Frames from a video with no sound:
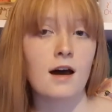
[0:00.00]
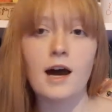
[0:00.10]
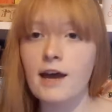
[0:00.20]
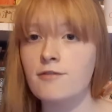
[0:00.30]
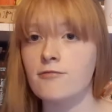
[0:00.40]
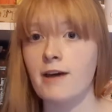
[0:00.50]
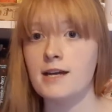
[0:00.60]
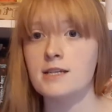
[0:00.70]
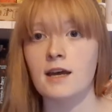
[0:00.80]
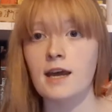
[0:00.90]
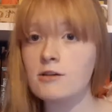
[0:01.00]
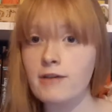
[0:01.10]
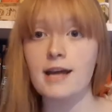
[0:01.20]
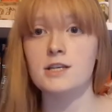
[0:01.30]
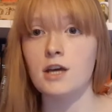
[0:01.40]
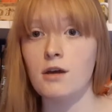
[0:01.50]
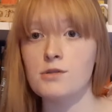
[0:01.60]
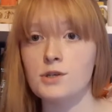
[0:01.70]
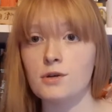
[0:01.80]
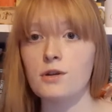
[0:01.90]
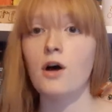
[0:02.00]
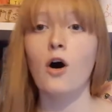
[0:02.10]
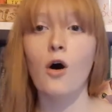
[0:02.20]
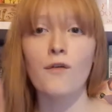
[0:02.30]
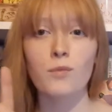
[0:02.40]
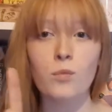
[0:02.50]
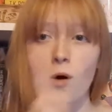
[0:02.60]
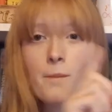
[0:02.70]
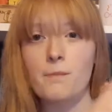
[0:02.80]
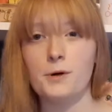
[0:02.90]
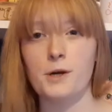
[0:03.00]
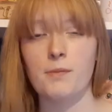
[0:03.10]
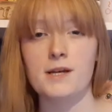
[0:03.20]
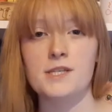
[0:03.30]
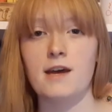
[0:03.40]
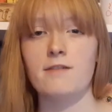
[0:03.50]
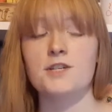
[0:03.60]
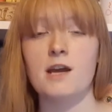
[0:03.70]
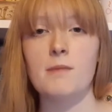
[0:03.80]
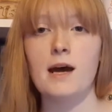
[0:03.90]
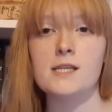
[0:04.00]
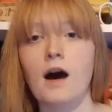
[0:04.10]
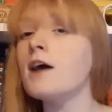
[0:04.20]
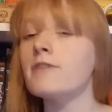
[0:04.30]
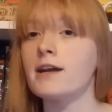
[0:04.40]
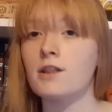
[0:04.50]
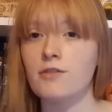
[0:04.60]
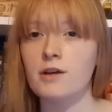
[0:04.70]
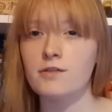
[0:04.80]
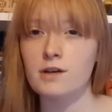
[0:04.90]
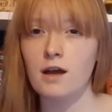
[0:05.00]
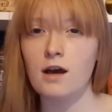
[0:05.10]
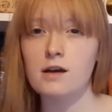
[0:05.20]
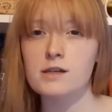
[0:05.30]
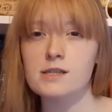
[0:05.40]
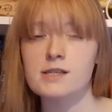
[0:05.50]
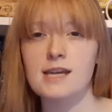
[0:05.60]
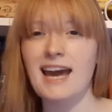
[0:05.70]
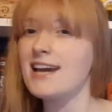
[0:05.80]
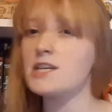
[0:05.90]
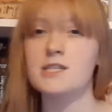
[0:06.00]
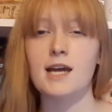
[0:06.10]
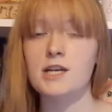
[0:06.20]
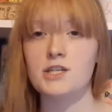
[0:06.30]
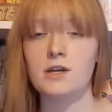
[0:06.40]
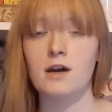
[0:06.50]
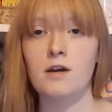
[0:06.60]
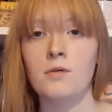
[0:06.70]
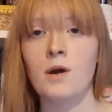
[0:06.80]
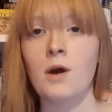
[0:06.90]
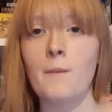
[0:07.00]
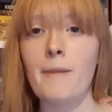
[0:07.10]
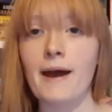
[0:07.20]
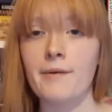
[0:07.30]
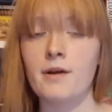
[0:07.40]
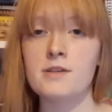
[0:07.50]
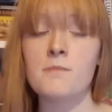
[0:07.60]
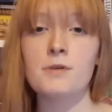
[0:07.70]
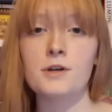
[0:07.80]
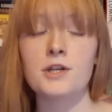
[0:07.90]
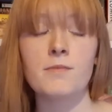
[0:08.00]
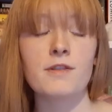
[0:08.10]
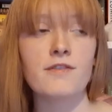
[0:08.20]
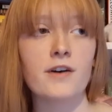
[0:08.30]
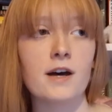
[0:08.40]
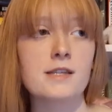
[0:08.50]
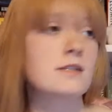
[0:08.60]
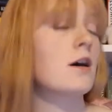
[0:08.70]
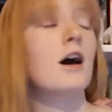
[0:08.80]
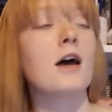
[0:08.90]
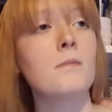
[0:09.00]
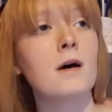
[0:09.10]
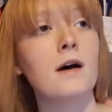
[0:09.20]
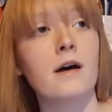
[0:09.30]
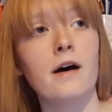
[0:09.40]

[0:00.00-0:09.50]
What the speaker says: I have read a grand total of one book by Sarah J. Maas. I read Throne of Glass ages and ages ago, back when I was on BookTube for the first time.